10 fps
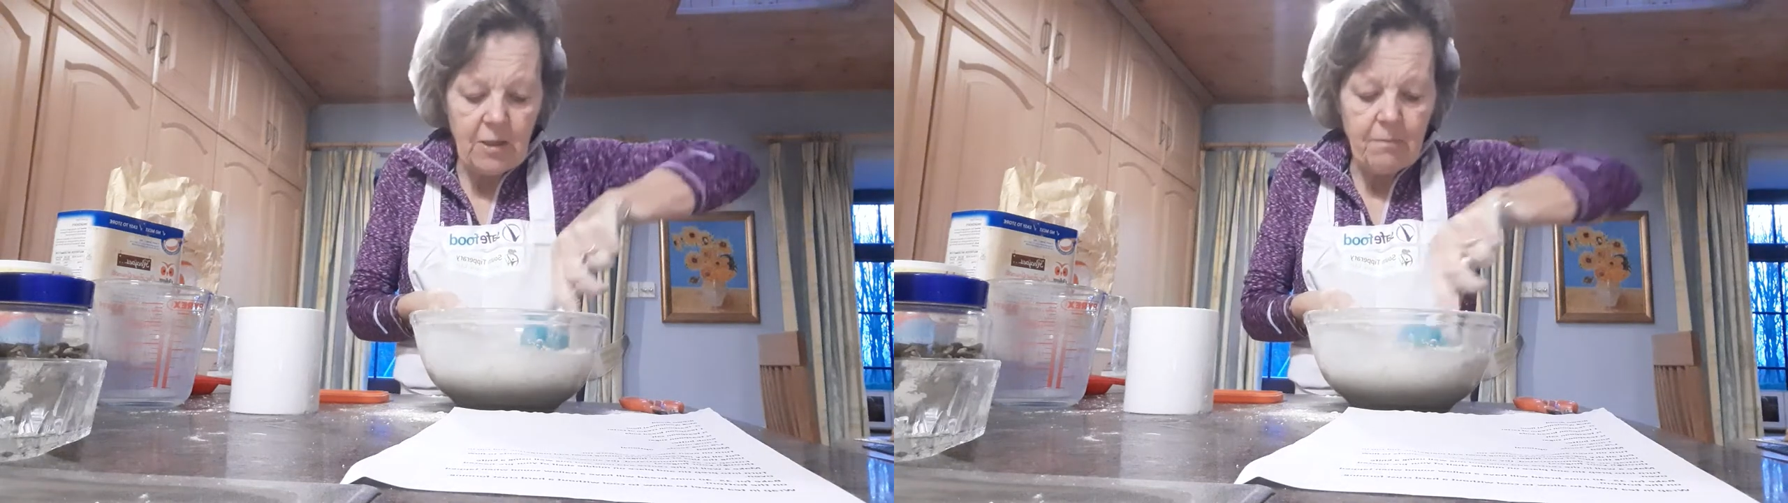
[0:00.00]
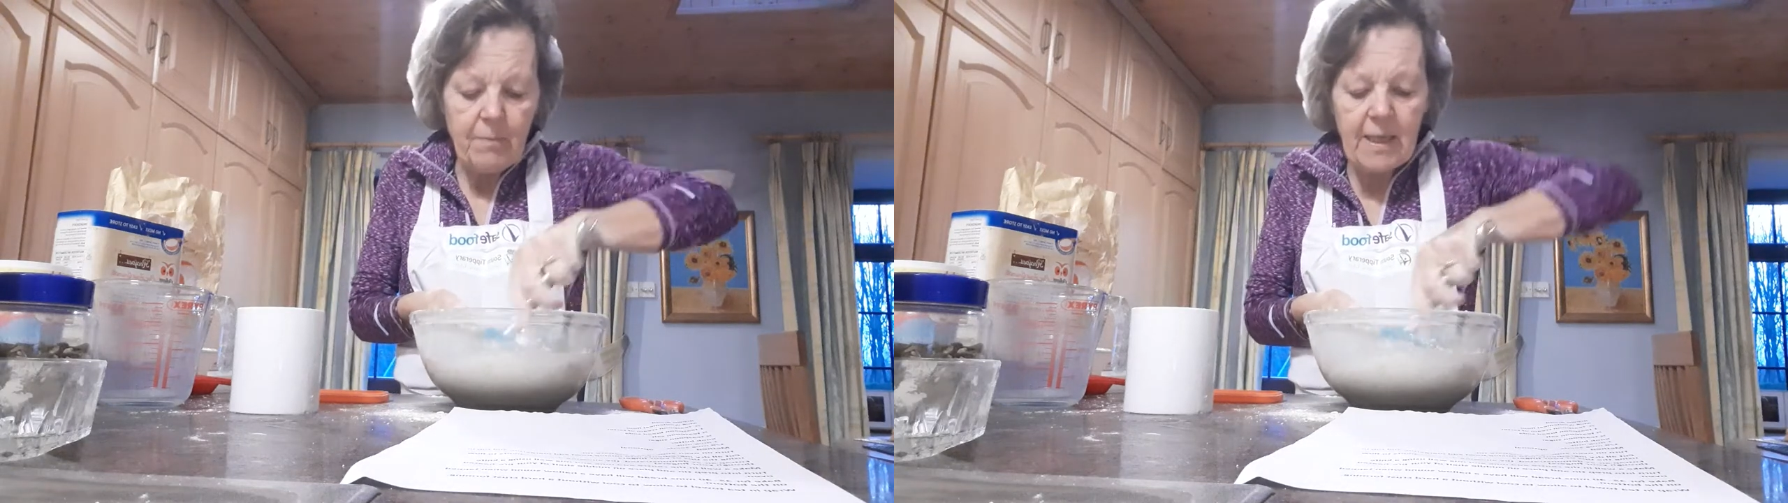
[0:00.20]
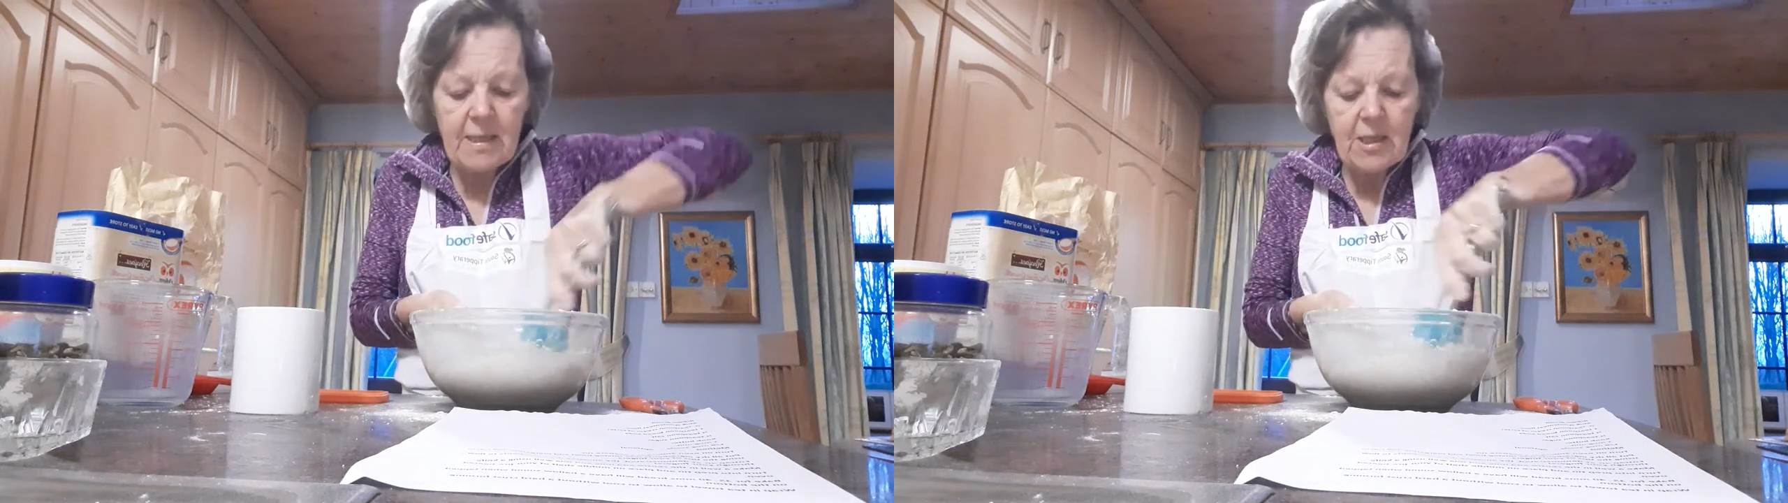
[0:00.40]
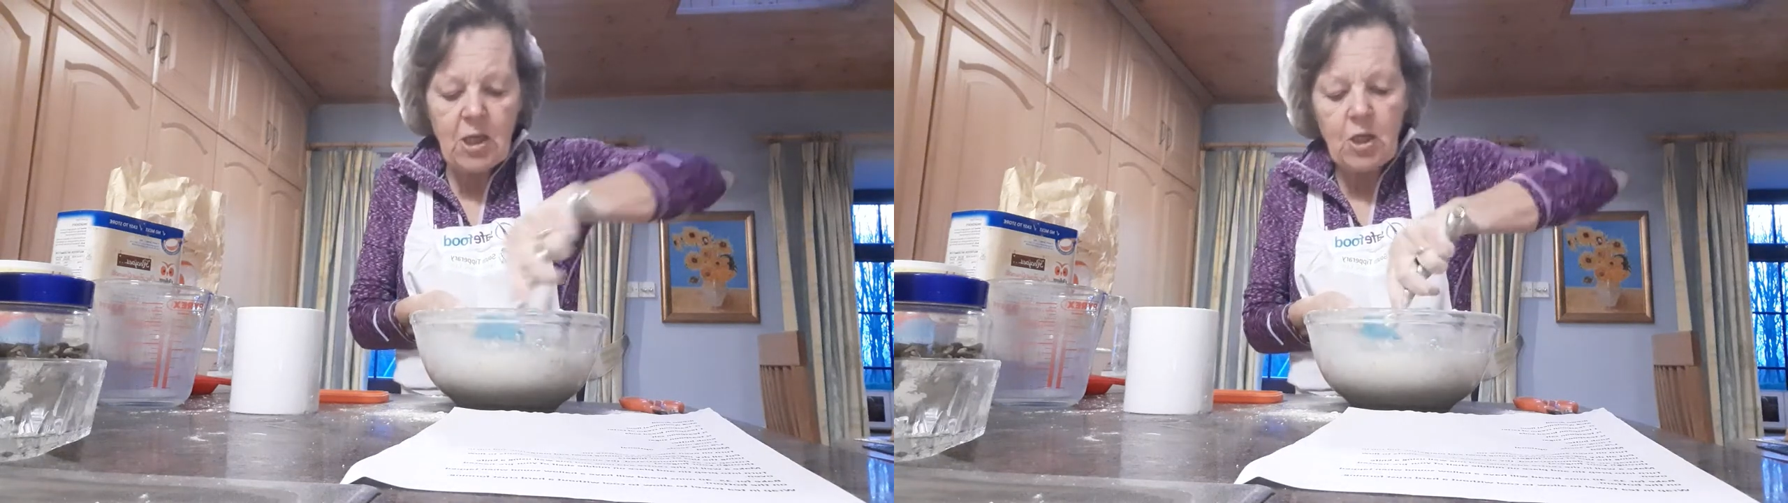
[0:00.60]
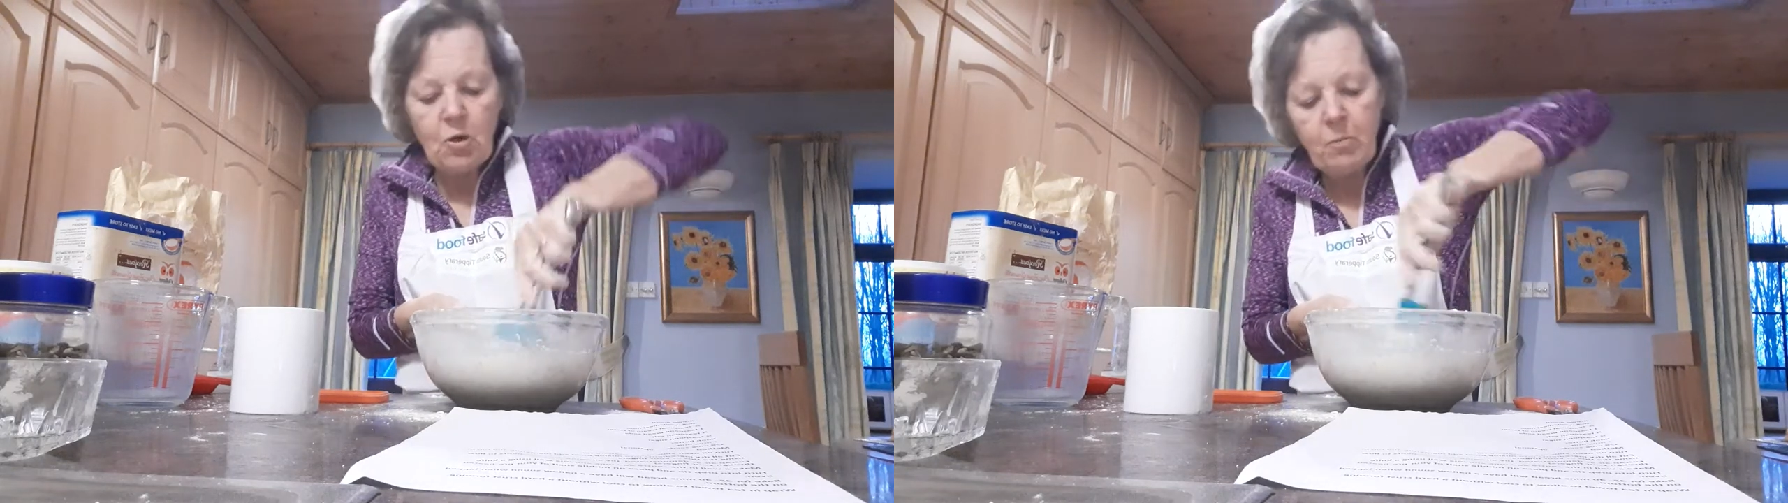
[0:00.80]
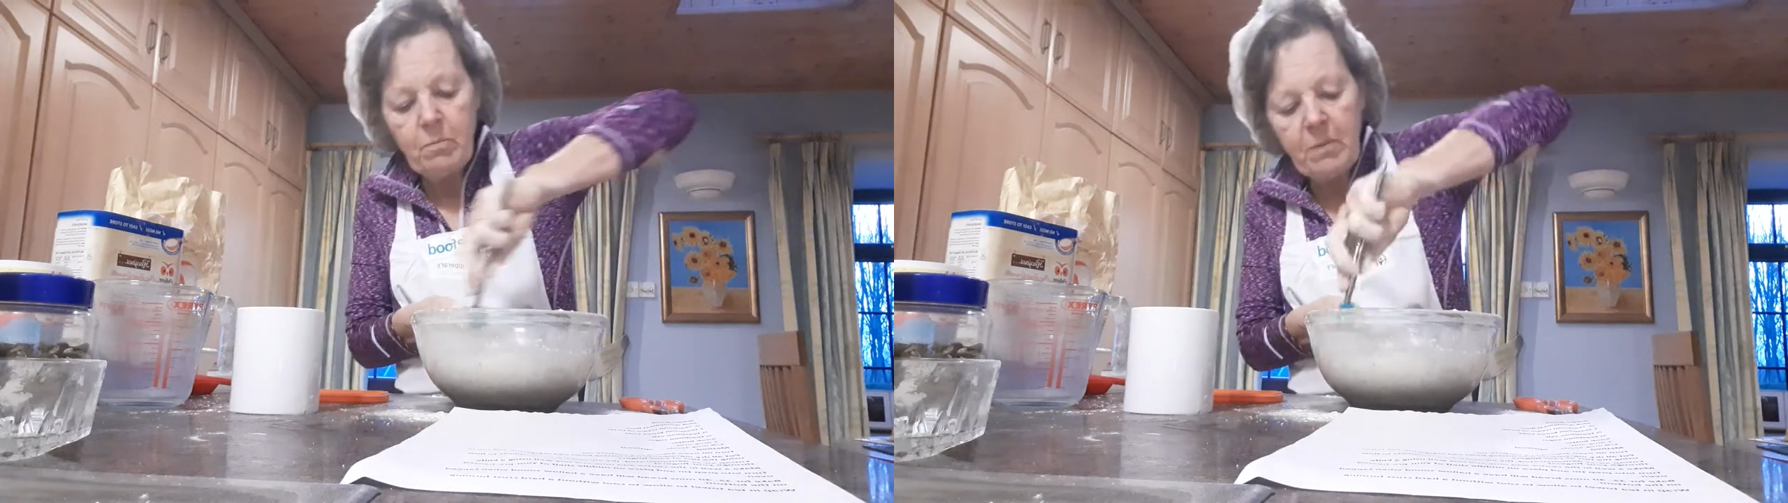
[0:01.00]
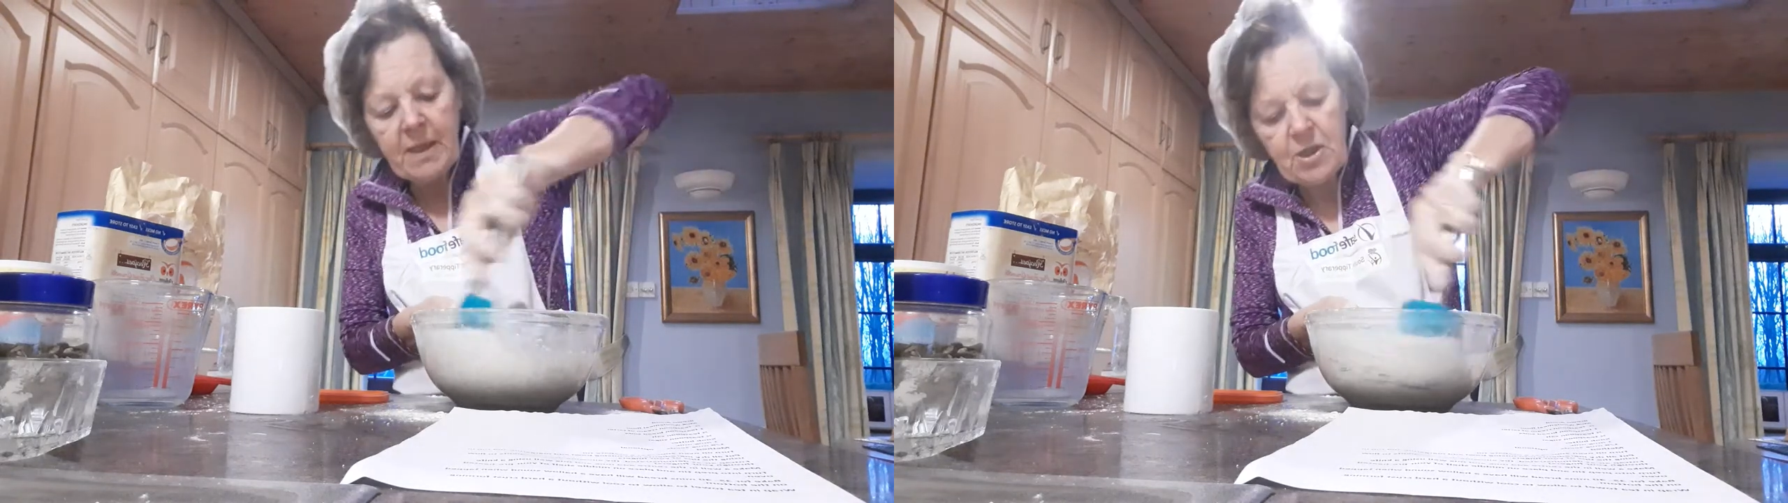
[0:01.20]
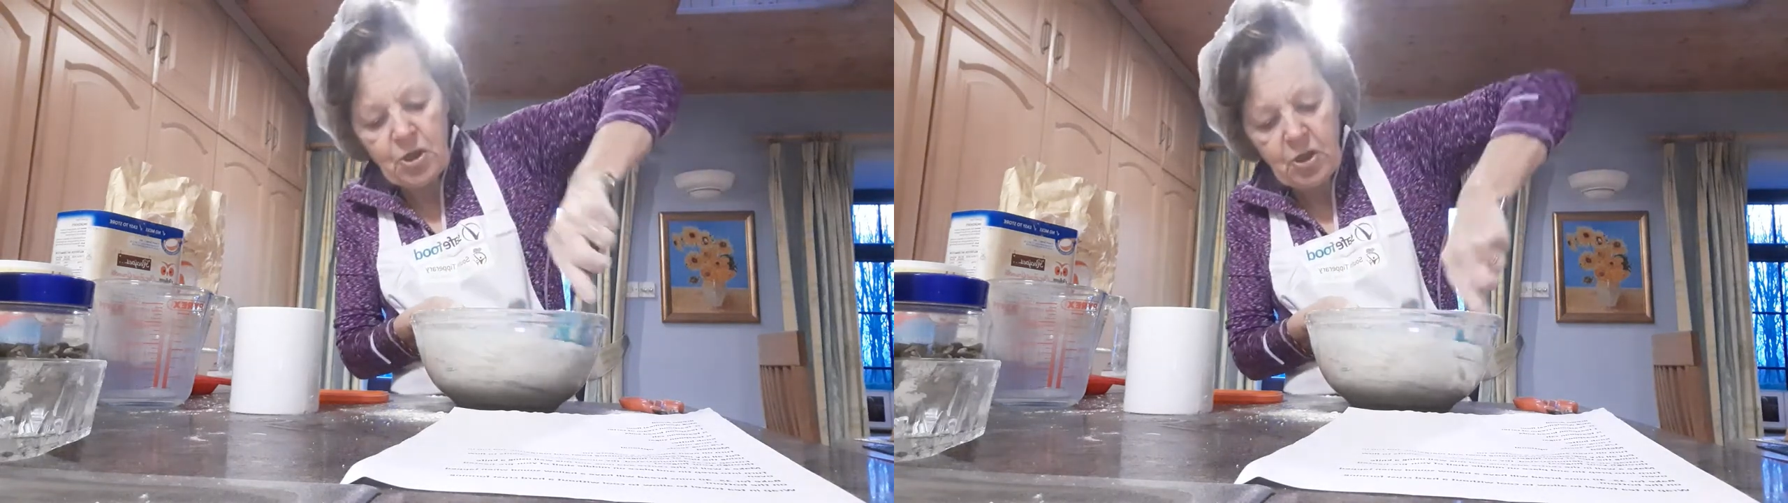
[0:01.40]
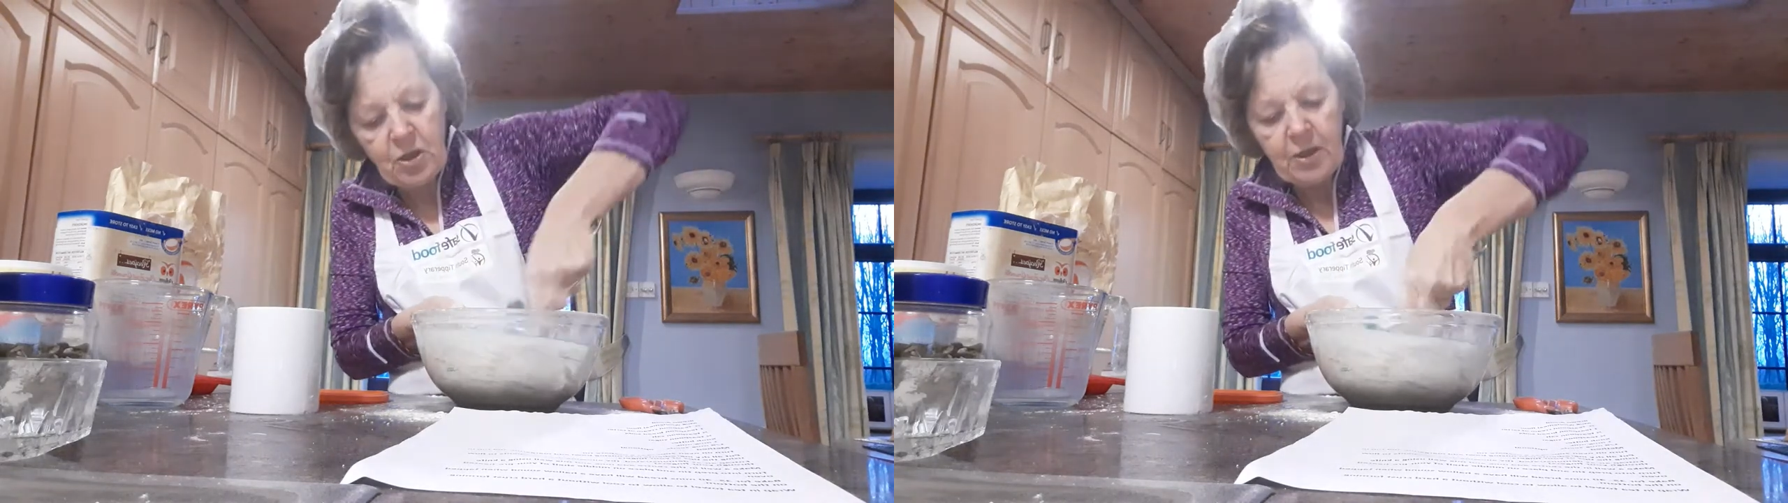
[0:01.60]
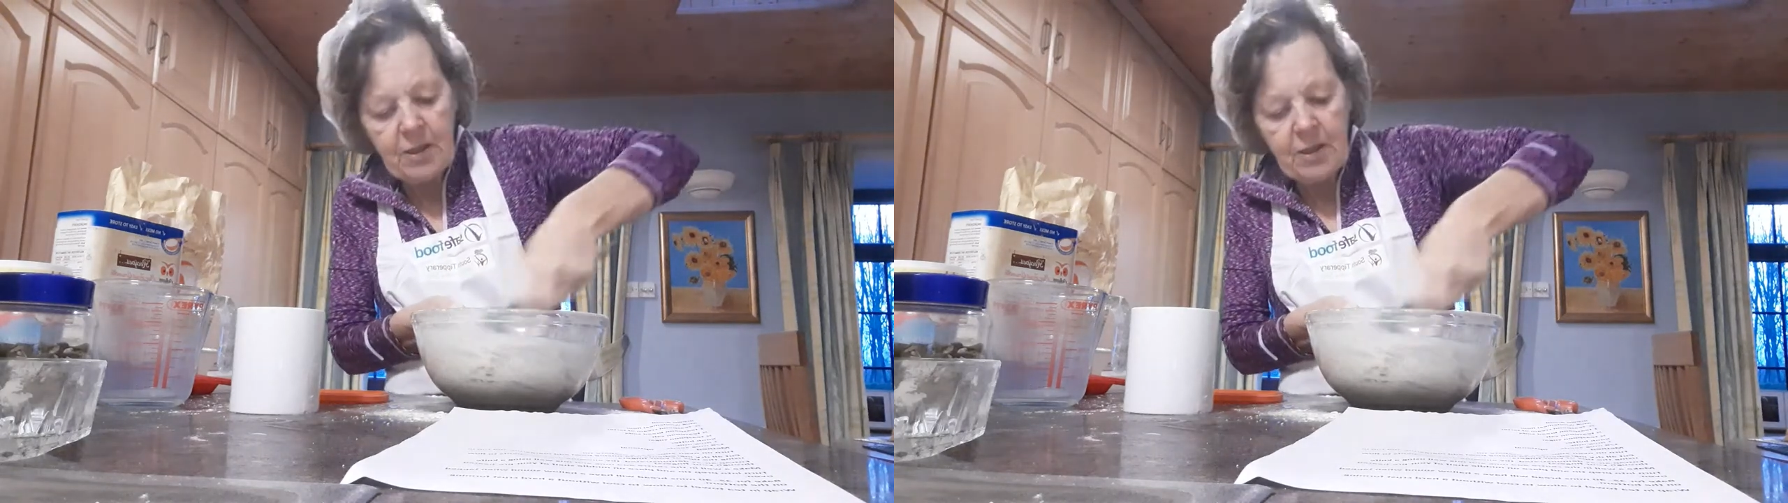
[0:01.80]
mix your mixture